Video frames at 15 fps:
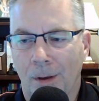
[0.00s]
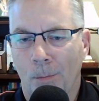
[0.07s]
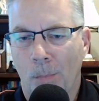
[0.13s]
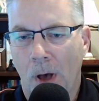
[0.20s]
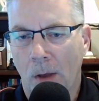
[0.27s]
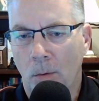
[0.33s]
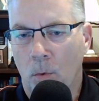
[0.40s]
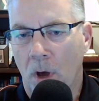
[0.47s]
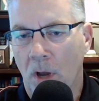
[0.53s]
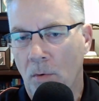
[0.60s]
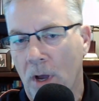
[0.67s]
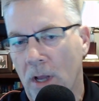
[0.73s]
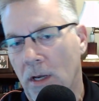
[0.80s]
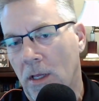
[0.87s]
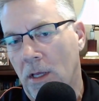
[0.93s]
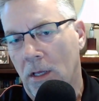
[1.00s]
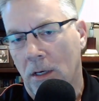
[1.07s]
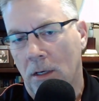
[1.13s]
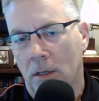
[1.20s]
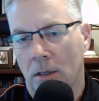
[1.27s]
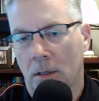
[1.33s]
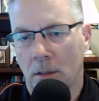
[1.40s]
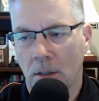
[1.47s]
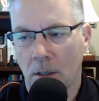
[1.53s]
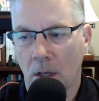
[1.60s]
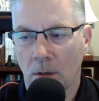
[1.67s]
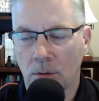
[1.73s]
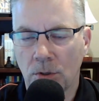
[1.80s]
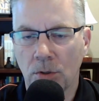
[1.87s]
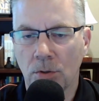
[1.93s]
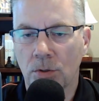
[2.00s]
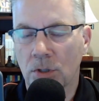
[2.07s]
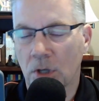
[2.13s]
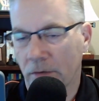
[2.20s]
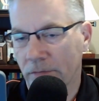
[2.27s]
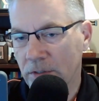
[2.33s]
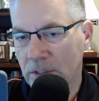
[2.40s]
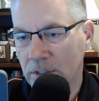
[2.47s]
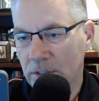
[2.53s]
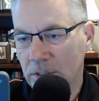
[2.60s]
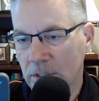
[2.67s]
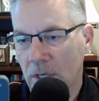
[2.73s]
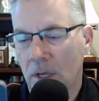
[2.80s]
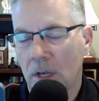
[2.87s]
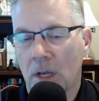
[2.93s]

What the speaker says: But why do I need two services?